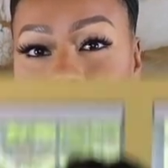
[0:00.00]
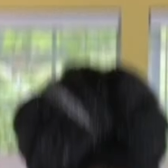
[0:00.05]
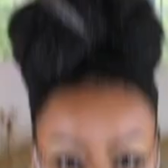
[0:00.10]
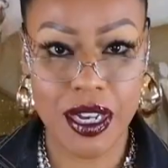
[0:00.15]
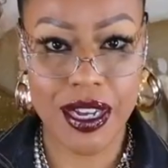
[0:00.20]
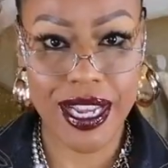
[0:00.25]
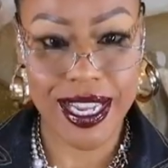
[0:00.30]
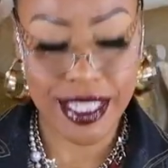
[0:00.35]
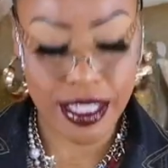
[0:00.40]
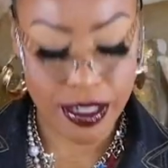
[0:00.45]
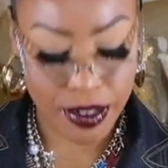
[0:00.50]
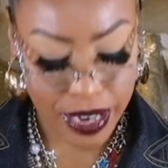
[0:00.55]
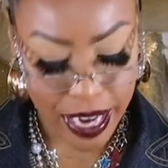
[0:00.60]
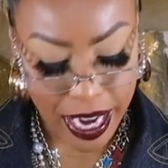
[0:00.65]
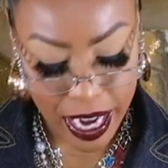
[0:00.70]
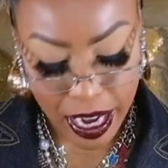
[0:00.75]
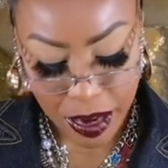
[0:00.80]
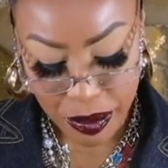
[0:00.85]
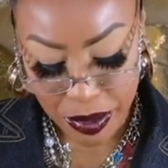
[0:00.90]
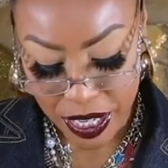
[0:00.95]
Okay, so
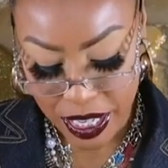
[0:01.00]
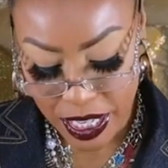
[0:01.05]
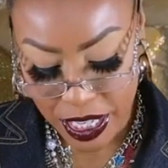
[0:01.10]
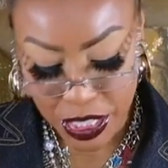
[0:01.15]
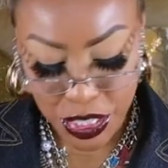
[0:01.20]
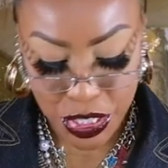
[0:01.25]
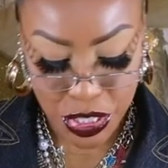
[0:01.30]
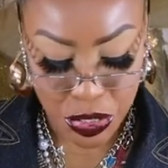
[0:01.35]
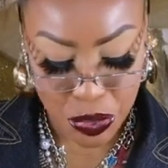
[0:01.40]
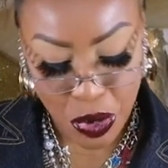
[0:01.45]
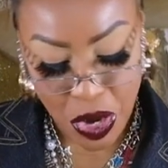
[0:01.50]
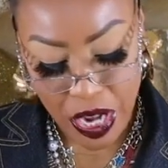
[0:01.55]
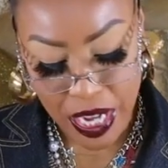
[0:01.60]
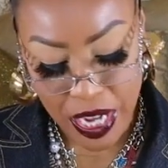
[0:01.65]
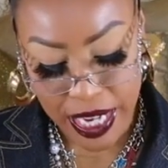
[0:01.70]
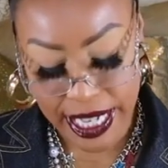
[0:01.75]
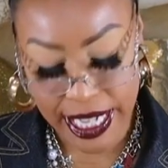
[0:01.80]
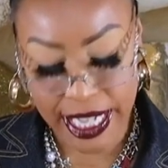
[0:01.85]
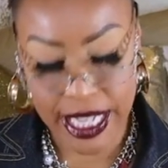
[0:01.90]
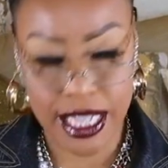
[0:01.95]
now we're gonna scoot
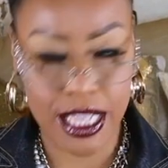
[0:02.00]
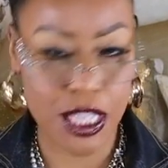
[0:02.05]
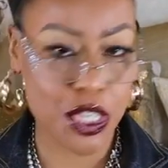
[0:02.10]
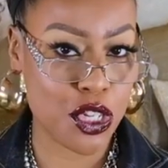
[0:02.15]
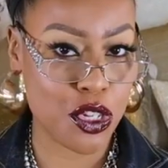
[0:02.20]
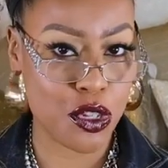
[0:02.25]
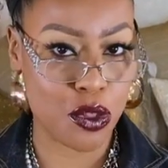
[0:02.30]
on into